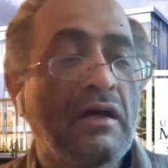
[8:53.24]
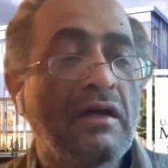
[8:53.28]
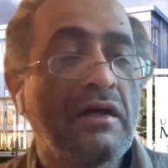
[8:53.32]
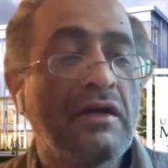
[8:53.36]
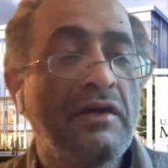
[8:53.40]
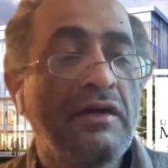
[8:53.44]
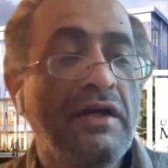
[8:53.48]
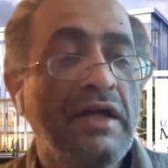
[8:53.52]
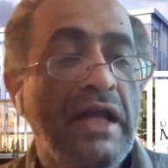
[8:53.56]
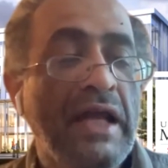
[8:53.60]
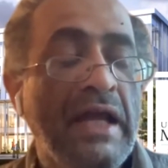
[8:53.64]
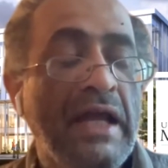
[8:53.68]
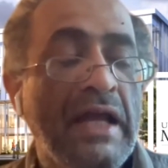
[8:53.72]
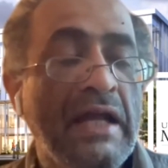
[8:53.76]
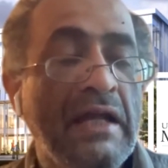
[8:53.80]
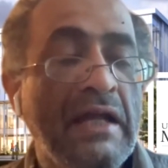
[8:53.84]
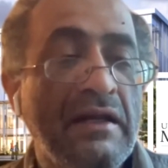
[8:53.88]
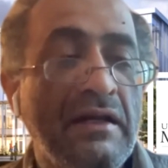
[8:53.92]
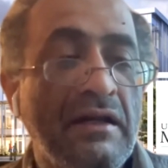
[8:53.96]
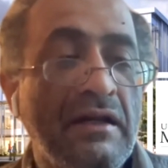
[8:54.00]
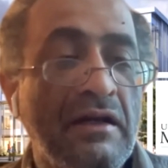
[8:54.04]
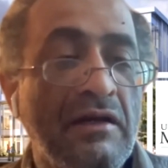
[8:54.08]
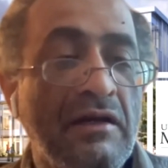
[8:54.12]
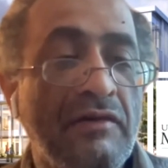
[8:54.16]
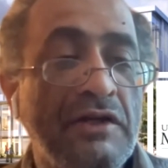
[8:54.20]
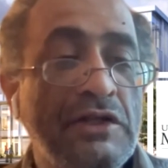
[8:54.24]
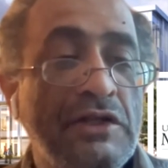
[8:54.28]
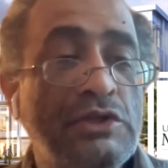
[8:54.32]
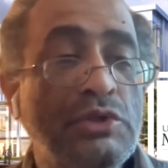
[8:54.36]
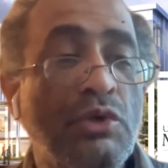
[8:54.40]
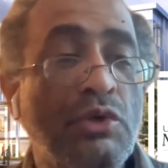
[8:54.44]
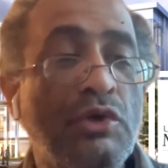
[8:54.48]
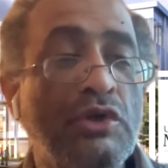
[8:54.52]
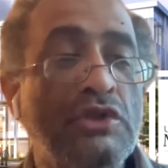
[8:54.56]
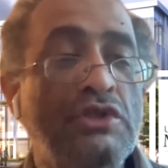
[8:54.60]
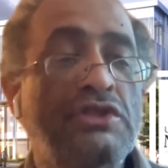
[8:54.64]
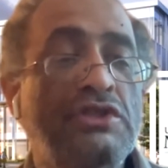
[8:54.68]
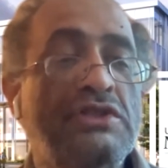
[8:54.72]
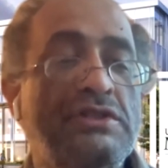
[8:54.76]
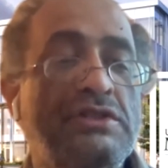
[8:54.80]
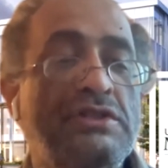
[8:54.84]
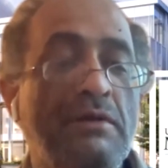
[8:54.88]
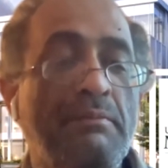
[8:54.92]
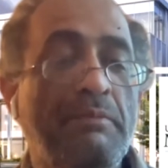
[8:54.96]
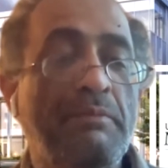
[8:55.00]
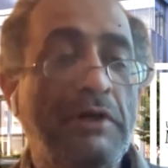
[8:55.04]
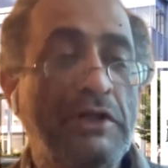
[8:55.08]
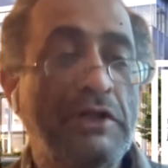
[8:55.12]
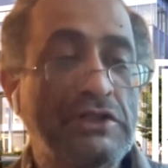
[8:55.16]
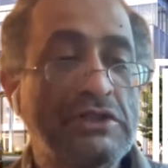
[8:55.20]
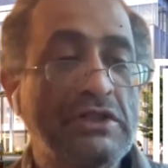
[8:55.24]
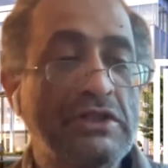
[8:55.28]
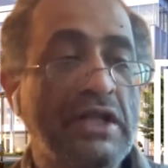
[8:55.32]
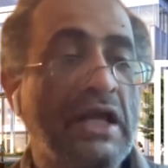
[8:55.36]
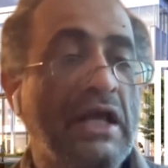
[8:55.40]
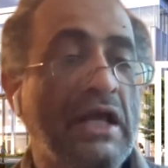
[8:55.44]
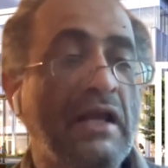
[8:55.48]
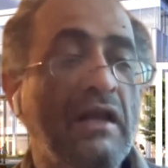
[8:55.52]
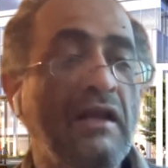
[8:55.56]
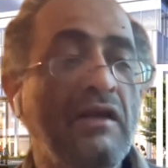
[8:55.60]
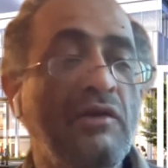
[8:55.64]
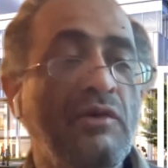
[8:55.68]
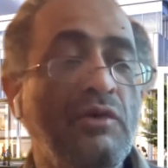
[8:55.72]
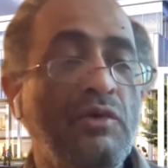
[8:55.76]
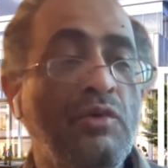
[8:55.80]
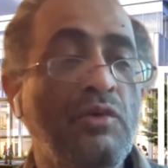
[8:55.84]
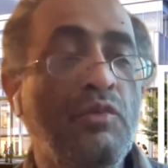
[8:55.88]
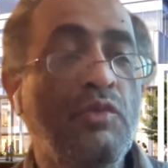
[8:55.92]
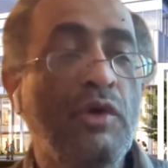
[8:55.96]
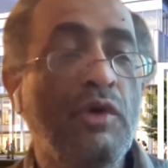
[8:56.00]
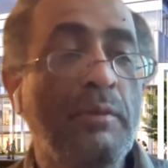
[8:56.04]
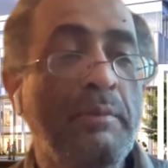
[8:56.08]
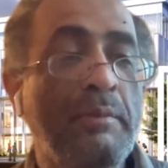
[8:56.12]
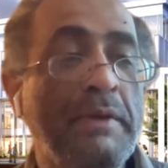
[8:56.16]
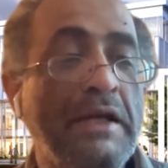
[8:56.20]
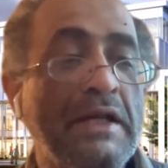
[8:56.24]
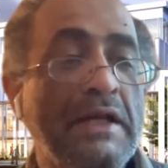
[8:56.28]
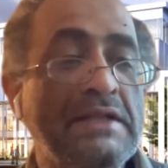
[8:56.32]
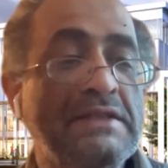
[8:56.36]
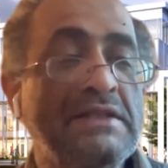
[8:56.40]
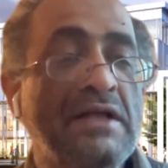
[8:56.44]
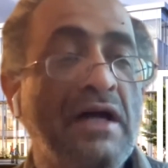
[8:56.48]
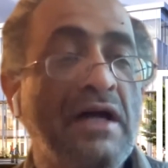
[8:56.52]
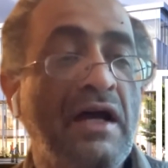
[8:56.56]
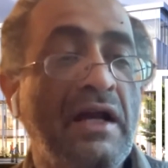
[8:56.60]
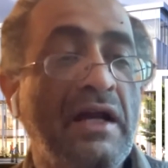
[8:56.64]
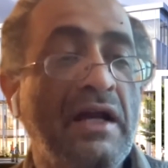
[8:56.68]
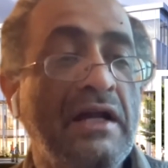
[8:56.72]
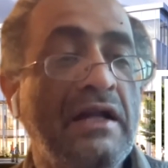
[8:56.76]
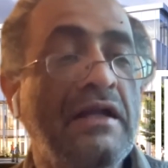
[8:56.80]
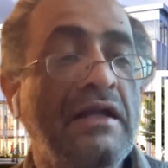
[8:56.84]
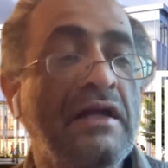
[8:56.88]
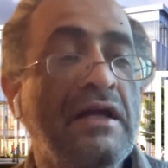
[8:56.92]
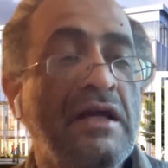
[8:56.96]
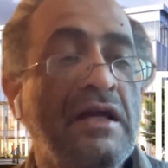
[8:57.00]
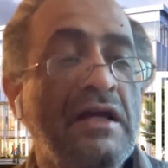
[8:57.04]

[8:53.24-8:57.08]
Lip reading: create resource personnel who would be assigned